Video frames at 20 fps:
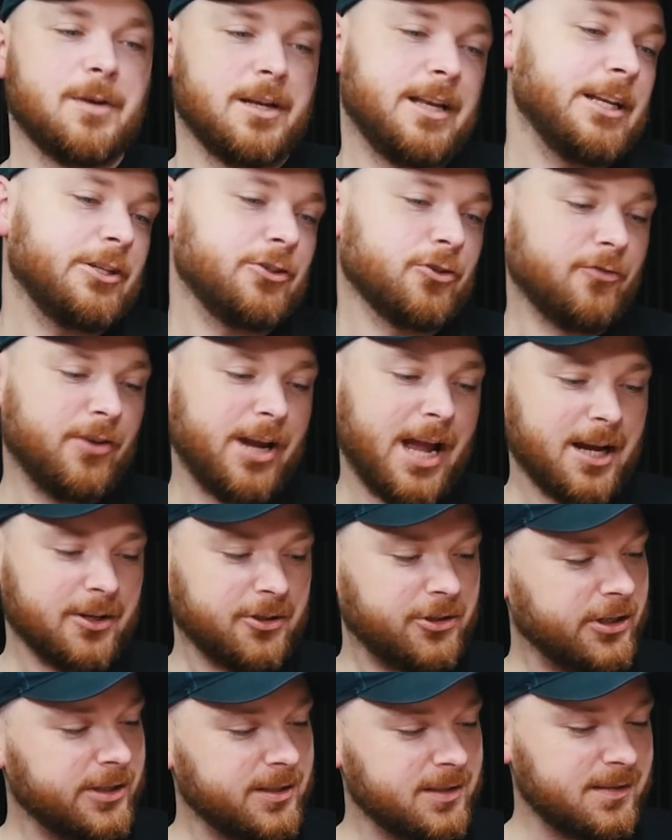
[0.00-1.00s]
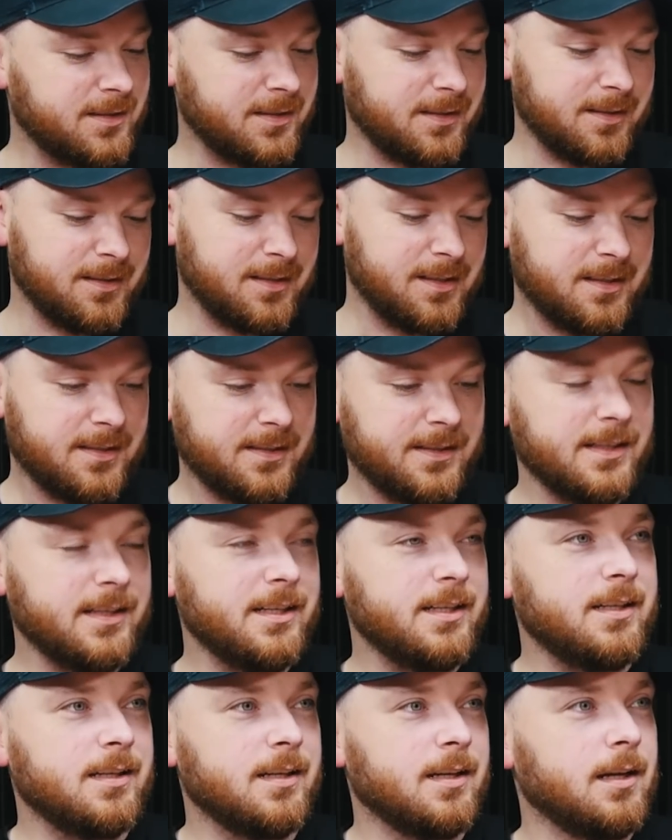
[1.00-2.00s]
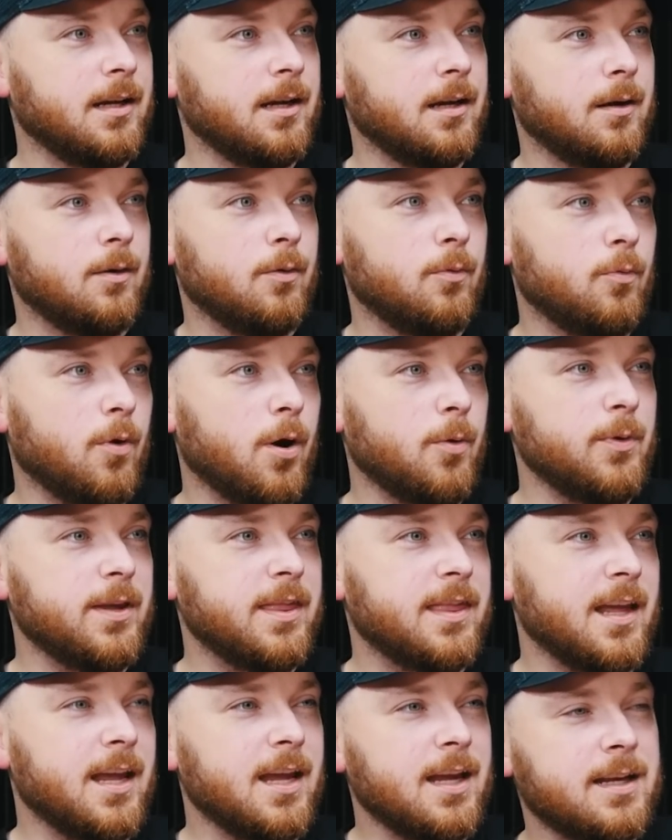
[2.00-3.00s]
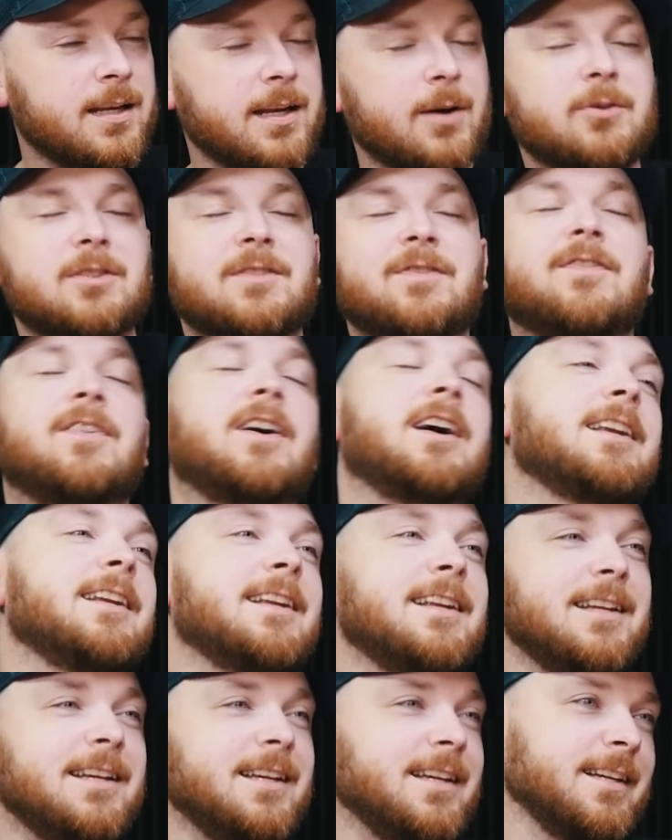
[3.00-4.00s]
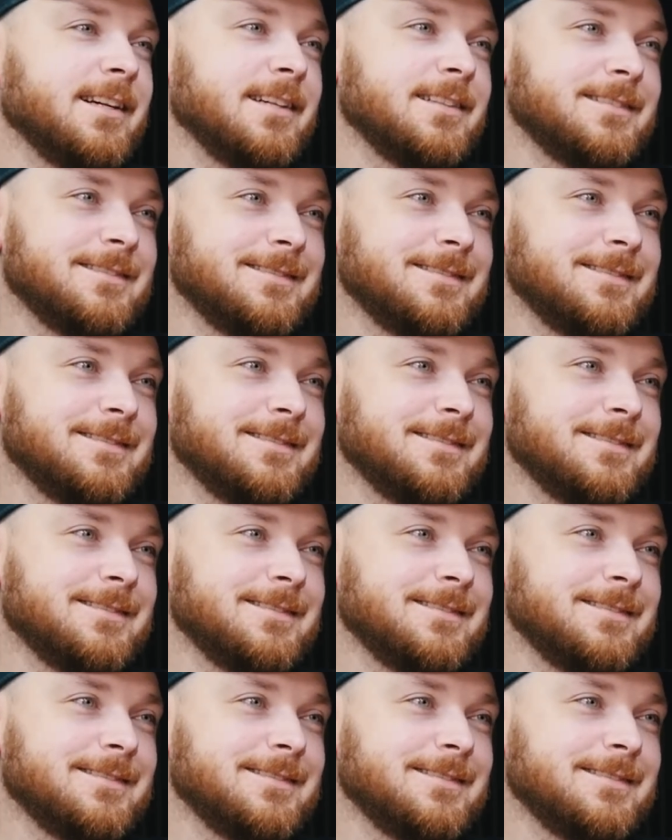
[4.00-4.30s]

initial reactions to see what we think. Now it's finally here.